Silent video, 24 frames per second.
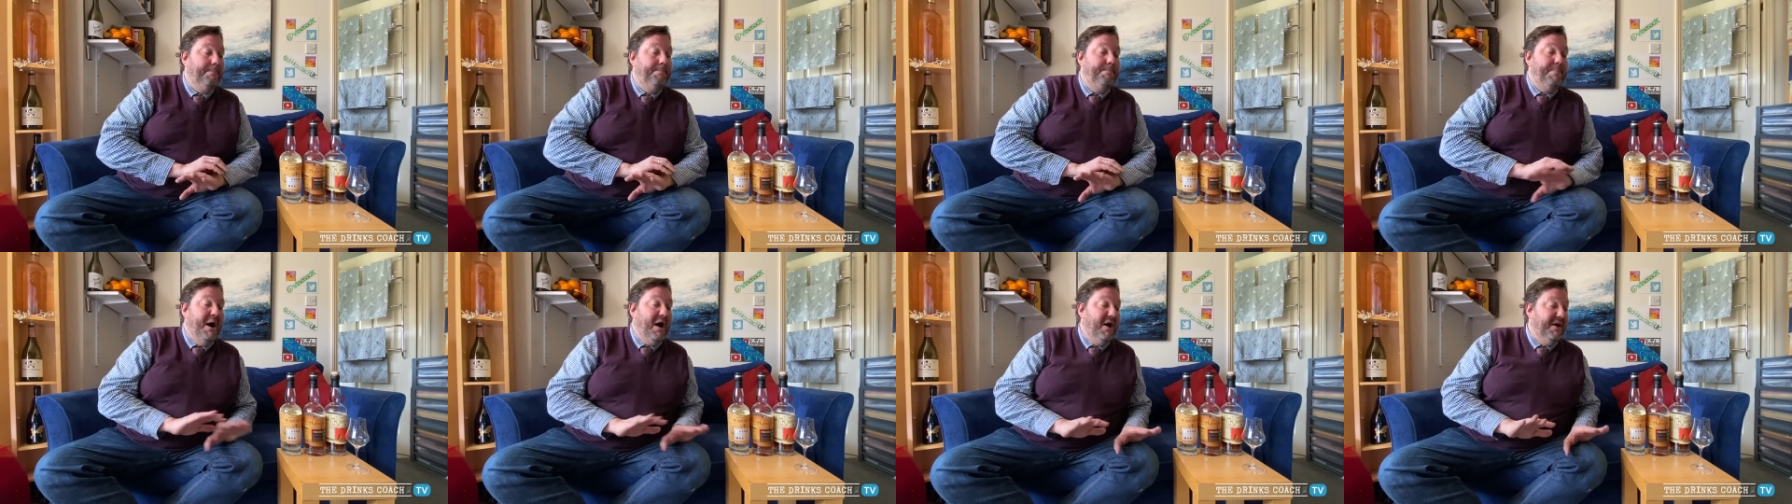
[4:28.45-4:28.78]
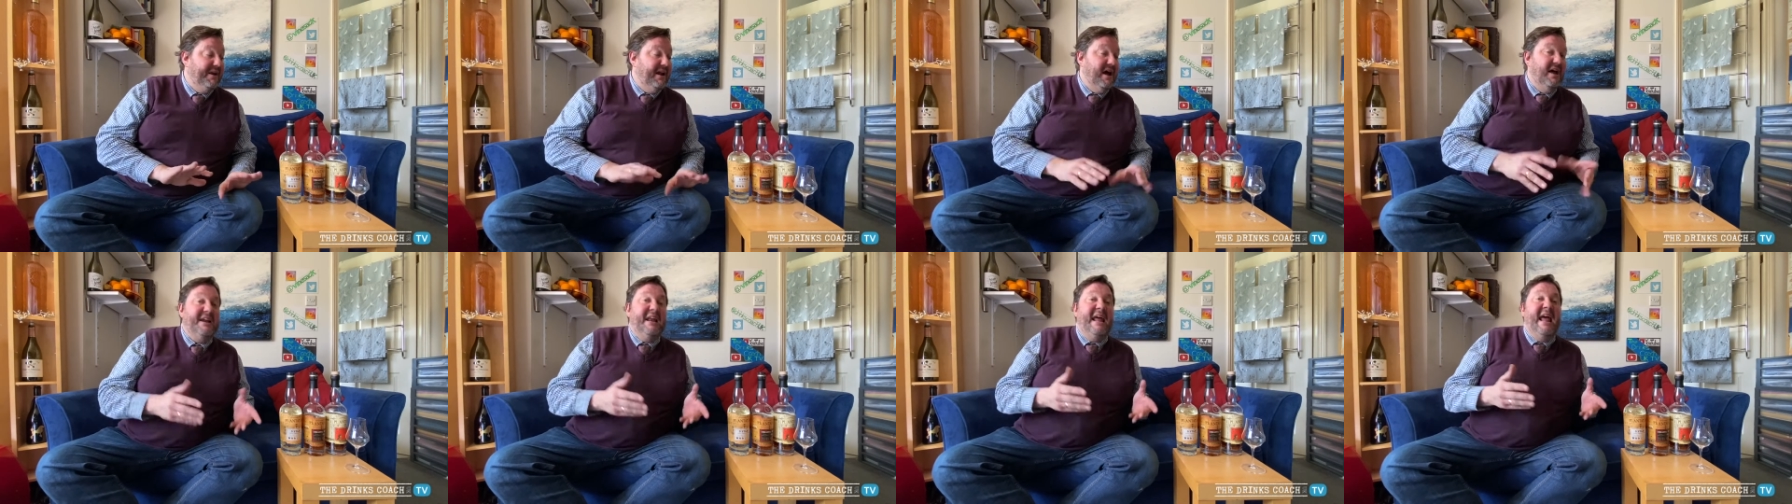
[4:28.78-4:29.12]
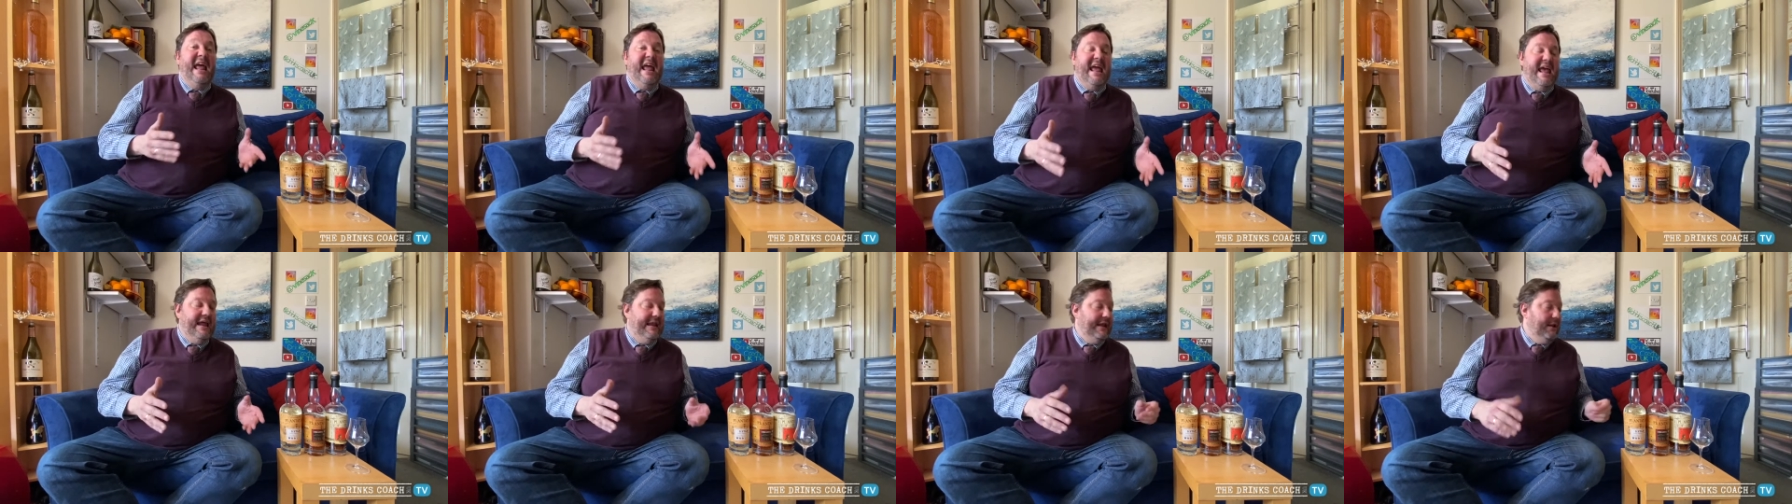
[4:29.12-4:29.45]
bar none,
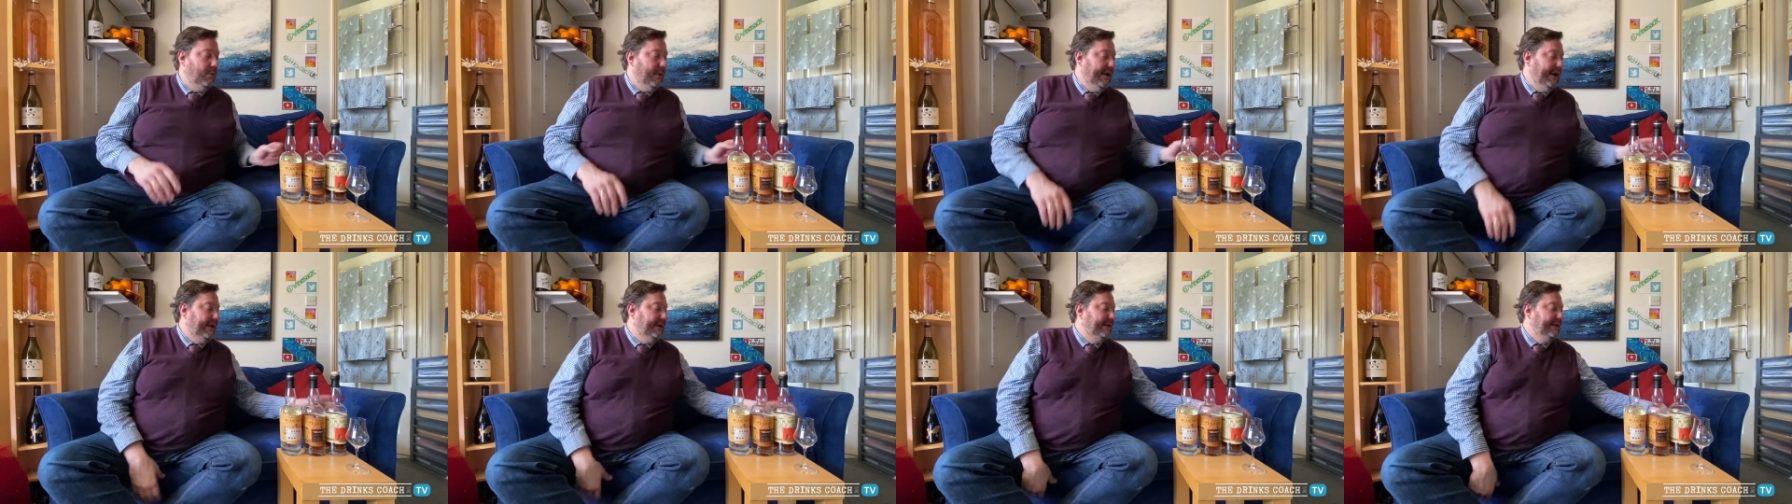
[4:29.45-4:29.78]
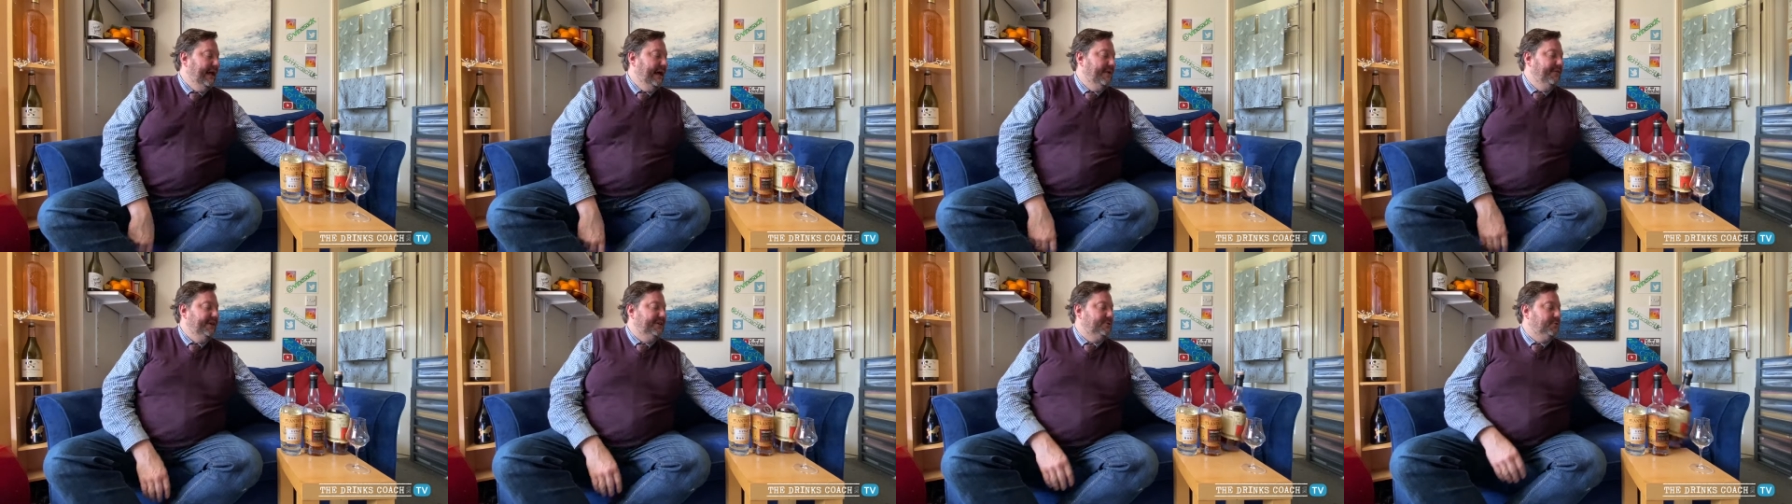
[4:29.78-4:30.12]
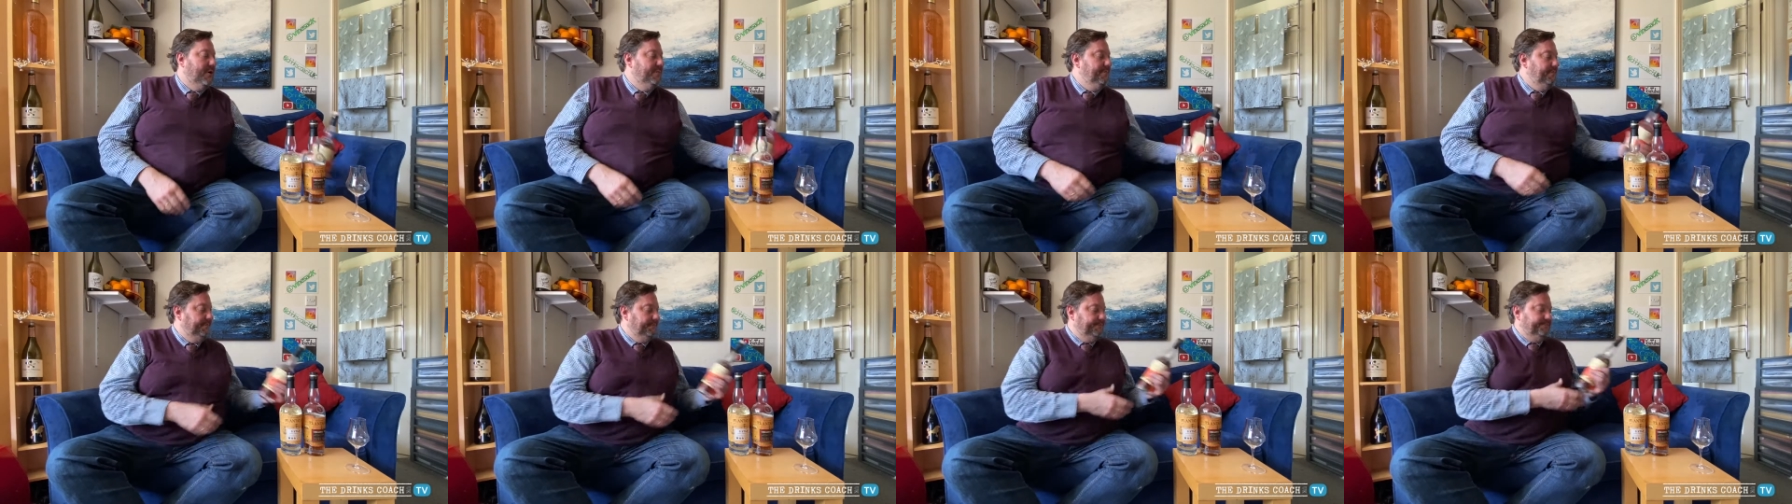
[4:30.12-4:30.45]
anyway. Now, this
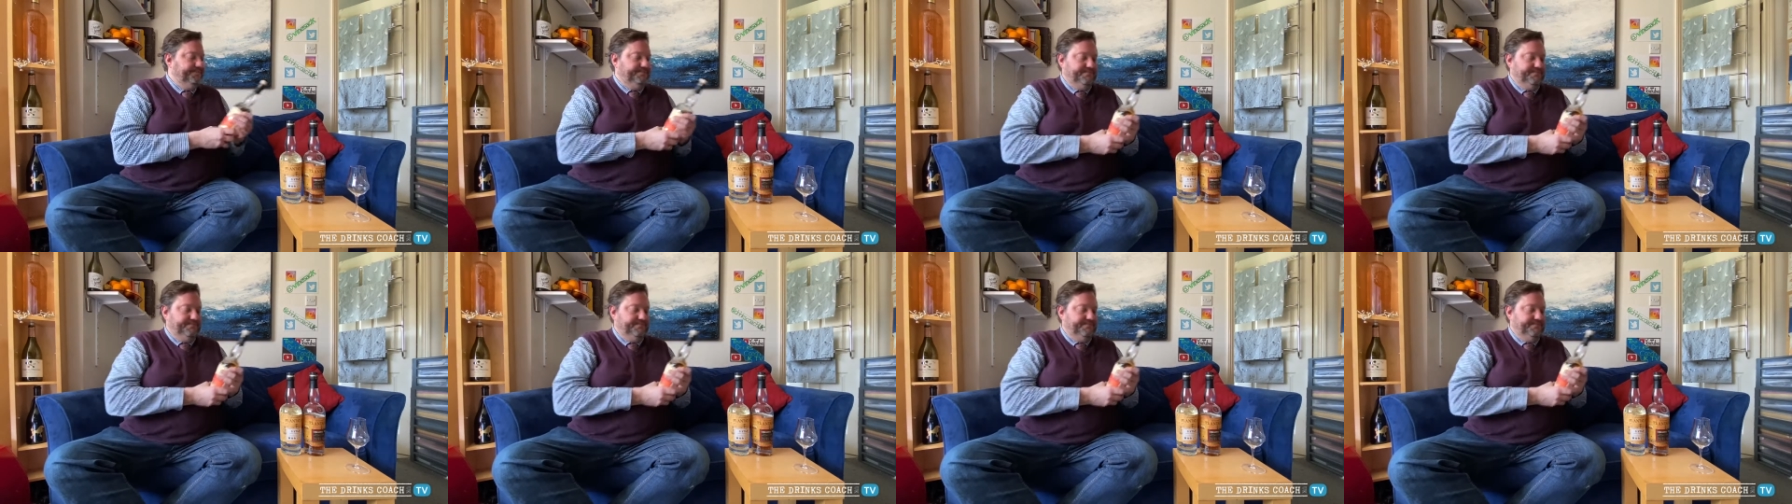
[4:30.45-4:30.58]
one.